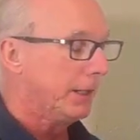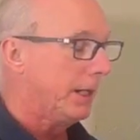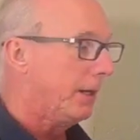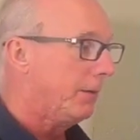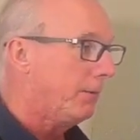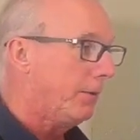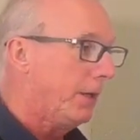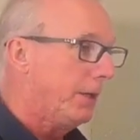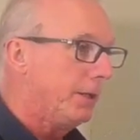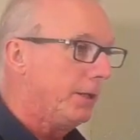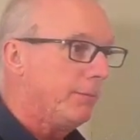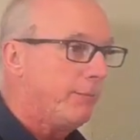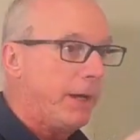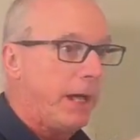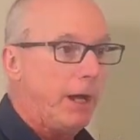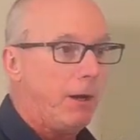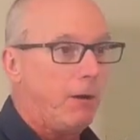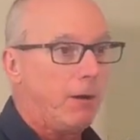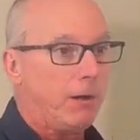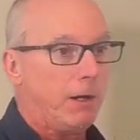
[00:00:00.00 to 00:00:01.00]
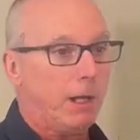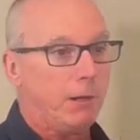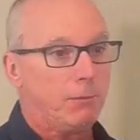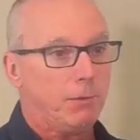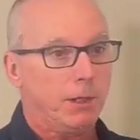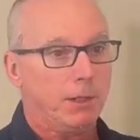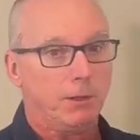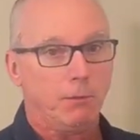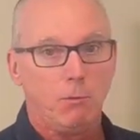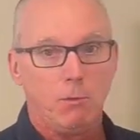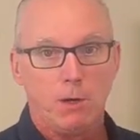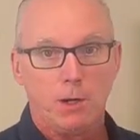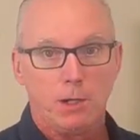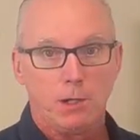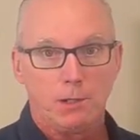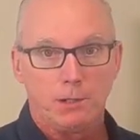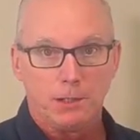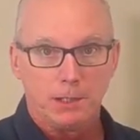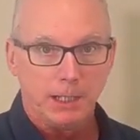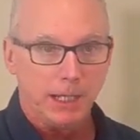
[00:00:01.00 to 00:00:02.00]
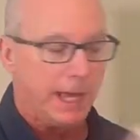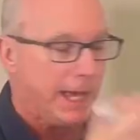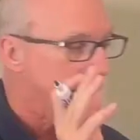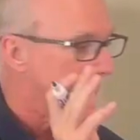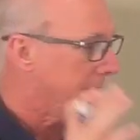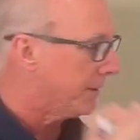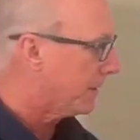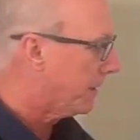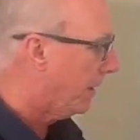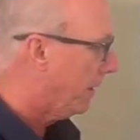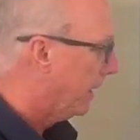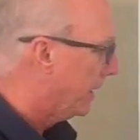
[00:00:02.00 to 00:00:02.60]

not run the power, not run the water, the gas, all